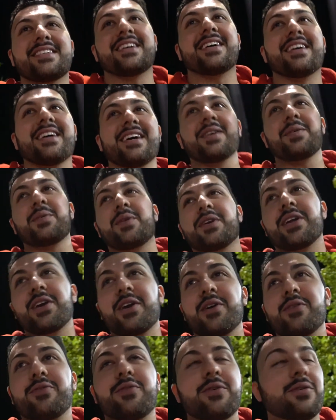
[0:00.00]
All right, we're gonna
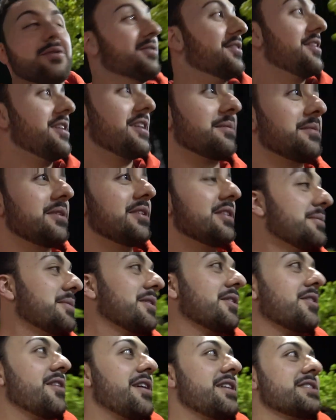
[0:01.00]
go full vlog mode. I'm
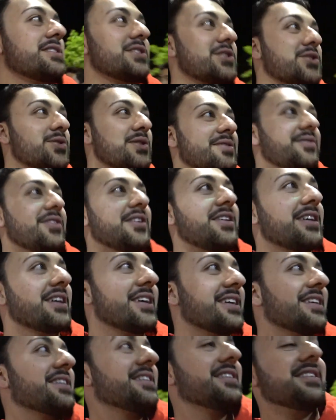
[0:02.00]
gonna cross the street
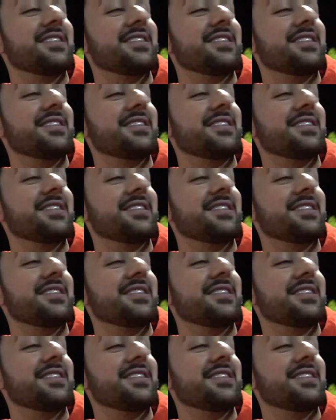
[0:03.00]
vlogging.